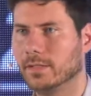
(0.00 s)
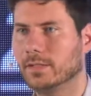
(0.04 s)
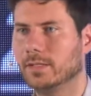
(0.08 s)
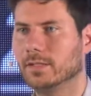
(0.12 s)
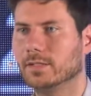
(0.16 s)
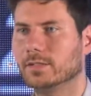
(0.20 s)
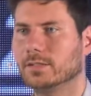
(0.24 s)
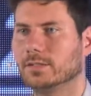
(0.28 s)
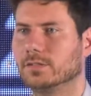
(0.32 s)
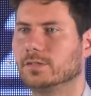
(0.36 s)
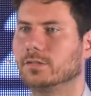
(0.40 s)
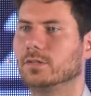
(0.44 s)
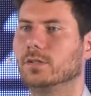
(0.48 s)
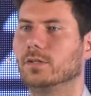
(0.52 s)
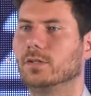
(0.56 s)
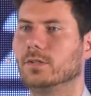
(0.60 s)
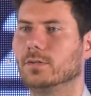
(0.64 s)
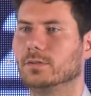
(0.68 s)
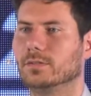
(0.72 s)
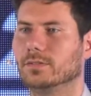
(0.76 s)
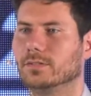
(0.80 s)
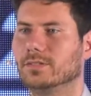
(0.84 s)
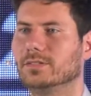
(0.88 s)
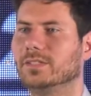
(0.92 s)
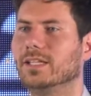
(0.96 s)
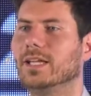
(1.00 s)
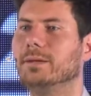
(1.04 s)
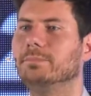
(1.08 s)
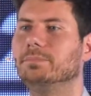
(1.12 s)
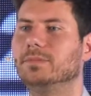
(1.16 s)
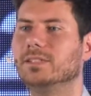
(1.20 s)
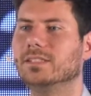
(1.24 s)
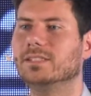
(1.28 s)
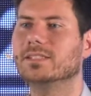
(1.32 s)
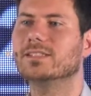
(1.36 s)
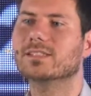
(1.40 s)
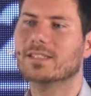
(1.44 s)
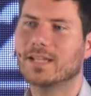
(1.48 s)
So debt
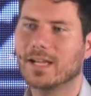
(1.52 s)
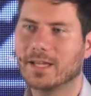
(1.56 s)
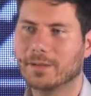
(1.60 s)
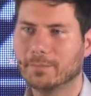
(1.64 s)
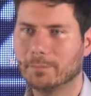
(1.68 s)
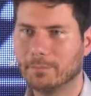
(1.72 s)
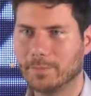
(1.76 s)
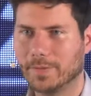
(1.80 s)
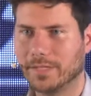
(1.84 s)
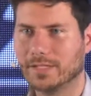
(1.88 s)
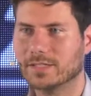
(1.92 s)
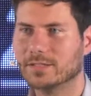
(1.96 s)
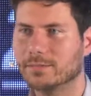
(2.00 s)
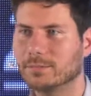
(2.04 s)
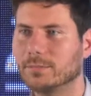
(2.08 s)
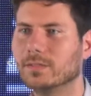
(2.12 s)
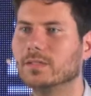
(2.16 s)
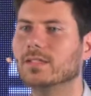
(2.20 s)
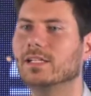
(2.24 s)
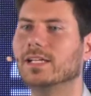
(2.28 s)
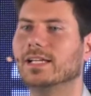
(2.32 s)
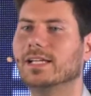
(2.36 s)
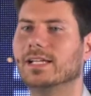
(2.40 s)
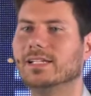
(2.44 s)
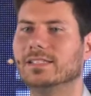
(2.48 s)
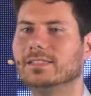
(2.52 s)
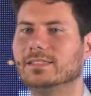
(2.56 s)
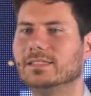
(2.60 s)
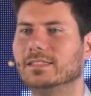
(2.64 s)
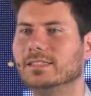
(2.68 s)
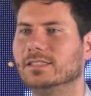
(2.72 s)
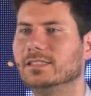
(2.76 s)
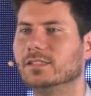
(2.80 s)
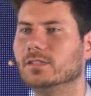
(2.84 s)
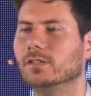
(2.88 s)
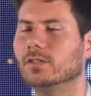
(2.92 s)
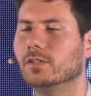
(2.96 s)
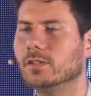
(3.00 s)
is unpayable, and
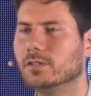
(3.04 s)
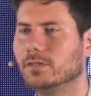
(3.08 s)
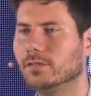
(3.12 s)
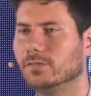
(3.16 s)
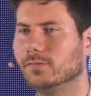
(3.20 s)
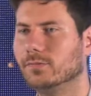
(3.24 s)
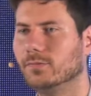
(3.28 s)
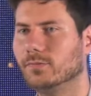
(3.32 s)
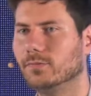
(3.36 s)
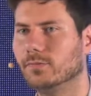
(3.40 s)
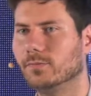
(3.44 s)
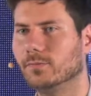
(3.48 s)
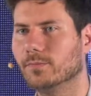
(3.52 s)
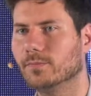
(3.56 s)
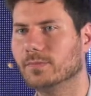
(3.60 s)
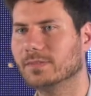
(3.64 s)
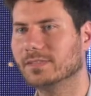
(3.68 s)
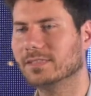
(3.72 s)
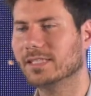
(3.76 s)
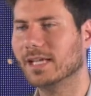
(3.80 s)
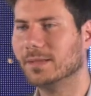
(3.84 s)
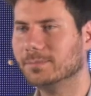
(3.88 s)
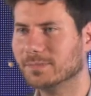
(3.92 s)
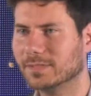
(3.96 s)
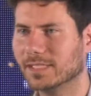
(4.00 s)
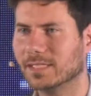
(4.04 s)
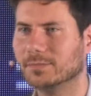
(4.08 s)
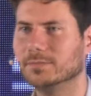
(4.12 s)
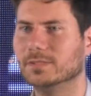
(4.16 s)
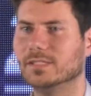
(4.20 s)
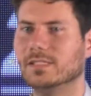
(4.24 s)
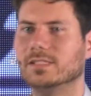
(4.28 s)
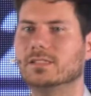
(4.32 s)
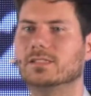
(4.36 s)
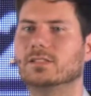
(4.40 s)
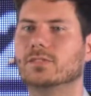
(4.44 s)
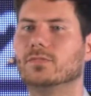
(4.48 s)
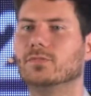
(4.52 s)
it's not, sometimes
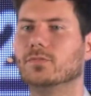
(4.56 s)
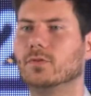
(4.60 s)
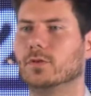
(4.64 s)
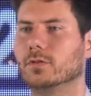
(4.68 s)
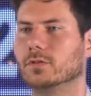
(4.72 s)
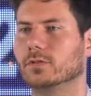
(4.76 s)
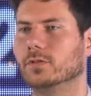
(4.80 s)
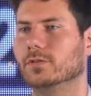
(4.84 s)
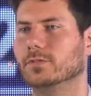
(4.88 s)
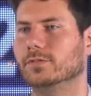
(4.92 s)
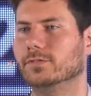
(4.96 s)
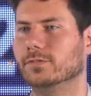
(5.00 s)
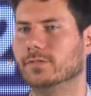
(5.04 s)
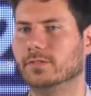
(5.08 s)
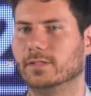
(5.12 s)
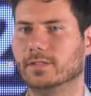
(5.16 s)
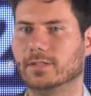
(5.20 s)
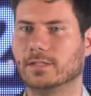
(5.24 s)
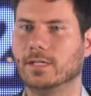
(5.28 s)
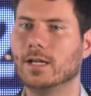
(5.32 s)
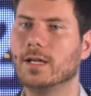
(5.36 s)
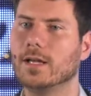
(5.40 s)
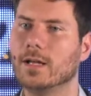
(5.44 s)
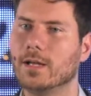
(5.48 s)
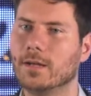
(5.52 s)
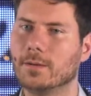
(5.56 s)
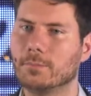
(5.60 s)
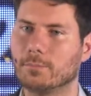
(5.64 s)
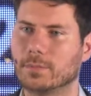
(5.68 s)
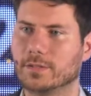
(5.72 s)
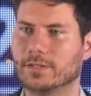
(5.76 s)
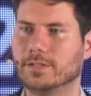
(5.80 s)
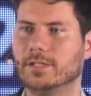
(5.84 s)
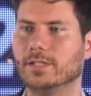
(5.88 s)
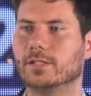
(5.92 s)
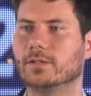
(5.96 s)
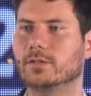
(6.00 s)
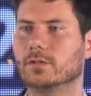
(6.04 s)
it's a fault of a
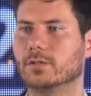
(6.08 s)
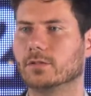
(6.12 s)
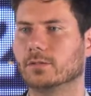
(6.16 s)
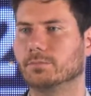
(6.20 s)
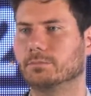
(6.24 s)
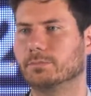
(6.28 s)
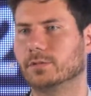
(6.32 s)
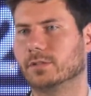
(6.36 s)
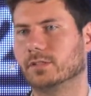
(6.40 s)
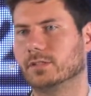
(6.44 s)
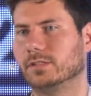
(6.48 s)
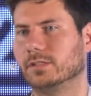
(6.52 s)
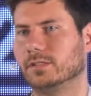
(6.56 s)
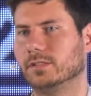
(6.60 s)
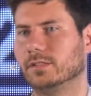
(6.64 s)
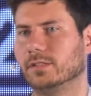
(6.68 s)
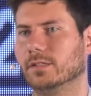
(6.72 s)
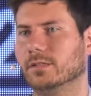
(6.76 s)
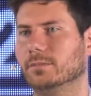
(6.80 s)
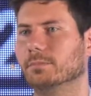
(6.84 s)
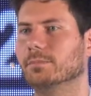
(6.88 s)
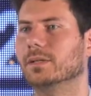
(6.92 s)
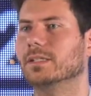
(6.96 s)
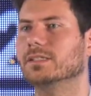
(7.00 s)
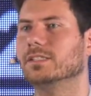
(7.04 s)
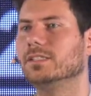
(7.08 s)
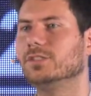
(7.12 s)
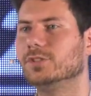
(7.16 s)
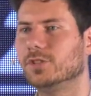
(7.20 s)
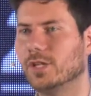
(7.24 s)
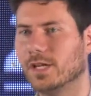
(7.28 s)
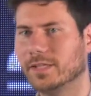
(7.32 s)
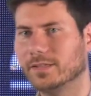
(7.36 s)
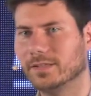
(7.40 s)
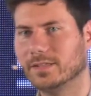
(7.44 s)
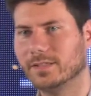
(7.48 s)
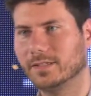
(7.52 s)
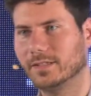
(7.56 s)
particular person, but
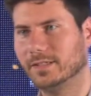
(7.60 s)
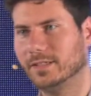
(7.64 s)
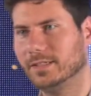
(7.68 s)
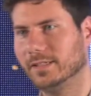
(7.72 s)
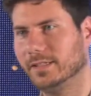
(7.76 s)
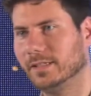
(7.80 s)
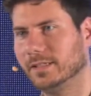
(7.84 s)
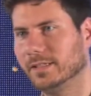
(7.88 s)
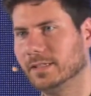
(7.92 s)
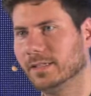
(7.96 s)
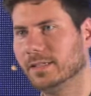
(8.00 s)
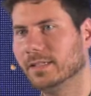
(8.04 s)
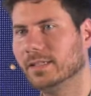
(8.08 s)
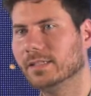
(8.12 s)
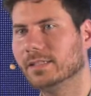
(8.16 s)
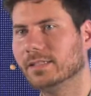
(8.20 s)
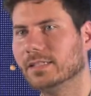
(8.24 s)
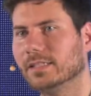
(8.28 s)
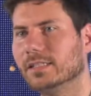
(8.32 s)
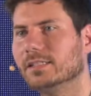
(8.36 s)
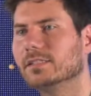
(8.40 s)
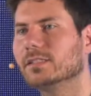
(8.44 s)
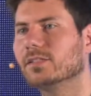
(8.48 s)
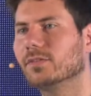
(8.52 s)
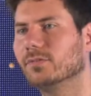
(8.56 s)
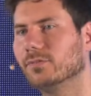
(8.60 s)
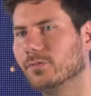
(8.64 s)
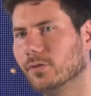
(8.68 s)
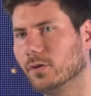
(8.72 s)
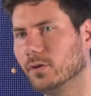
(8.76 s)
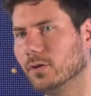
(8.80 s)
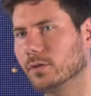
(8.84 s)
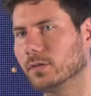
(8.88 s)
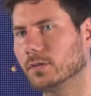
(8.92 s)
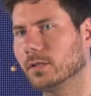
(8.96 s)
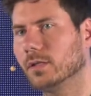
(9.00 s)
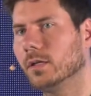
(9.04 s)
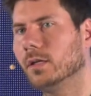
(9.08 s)
generally it's a
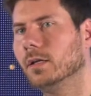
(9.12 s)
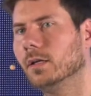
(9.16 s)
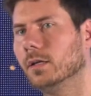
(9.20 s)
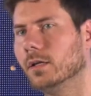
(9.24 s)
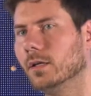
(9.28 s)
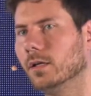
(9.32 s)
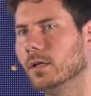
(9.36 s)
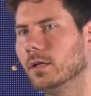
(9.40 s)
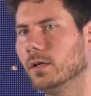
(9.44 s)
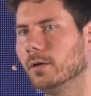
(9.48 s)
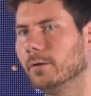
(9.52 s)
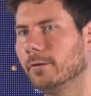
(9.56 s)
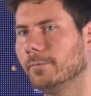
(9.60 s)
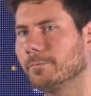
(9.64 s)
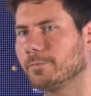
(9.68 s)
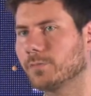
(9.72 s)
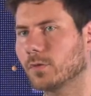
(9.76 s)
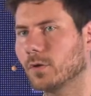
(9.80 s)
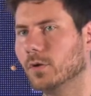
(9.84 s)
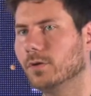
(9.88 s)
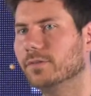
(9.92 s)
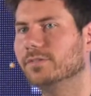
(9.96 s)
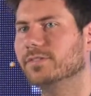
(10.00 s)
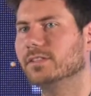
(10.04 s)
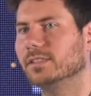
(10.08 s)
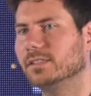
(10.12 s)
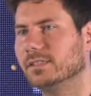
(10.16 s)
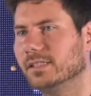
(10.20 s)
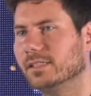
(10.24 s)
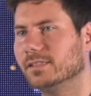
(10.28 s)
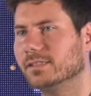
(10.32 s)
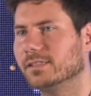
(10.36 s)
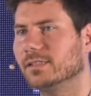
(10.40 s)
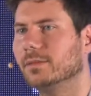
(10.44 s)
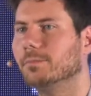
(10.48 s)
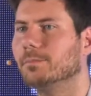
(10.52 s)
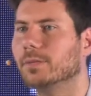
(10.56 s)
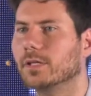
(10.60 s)
fault of a
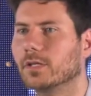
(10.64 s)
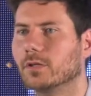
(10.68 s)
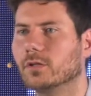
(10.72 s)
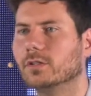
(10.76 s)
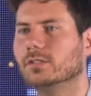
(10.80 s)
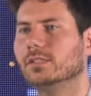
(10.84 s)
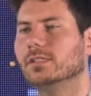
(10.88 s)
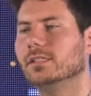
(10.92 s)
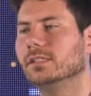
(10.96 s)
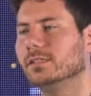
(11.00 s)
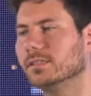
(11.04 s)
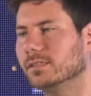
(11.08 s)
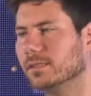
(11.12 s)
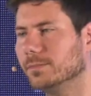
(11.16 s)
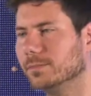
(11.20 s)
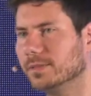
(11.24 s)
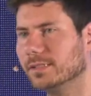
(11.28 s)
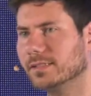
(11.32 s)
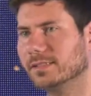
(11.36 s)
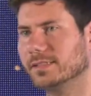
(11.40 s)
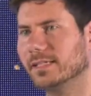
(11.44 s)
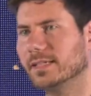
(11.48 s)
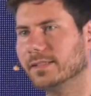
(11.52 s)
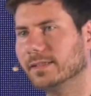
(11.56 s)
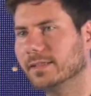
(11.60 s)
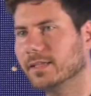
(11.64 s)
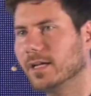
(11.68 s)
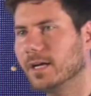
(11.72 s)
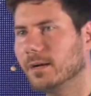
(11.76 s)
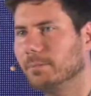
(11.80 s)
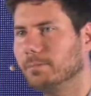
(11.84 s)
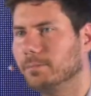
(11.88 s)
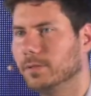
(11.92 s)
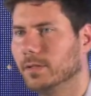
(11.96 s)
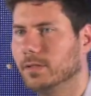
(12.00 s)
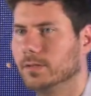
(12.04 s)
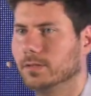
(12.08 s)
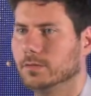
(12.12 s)
system, because system is set
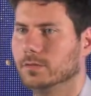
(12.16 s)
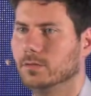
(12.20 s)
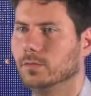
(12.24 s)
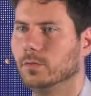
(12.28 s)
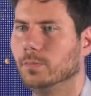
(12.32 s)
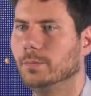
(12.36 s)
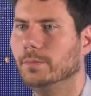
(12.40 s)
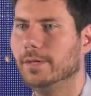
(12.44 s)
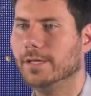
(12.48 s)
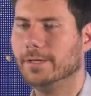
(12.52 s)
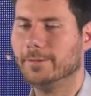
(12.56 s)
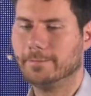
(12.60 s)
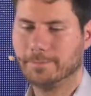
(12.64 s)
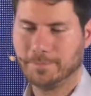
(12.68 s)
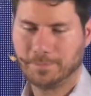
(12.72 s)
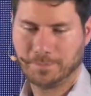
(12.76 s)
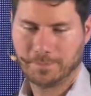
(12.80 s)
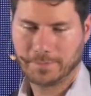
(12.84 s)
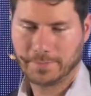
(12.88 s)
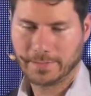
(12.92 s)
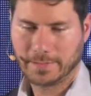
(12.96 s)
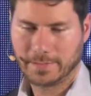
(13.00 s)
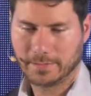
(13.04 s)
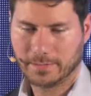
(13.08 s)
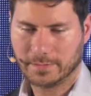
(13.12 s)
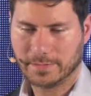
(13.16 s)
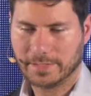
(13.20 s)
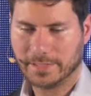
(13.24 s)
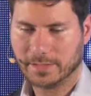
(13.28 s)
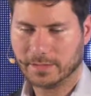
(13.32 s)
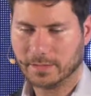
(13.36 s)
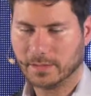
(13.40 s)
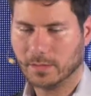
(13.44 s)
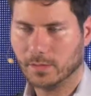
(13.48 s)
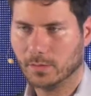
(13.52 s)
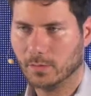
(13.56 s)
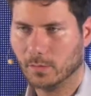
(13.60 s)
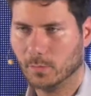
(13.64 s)
up to be that
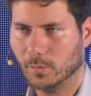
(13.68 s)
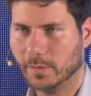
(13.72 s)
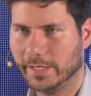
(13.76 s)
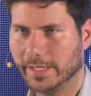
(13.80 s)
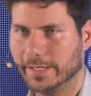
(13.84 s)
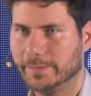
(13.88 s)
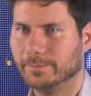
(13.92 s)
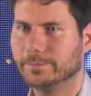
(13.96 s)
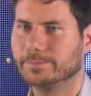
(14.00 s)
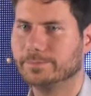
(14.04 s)
way.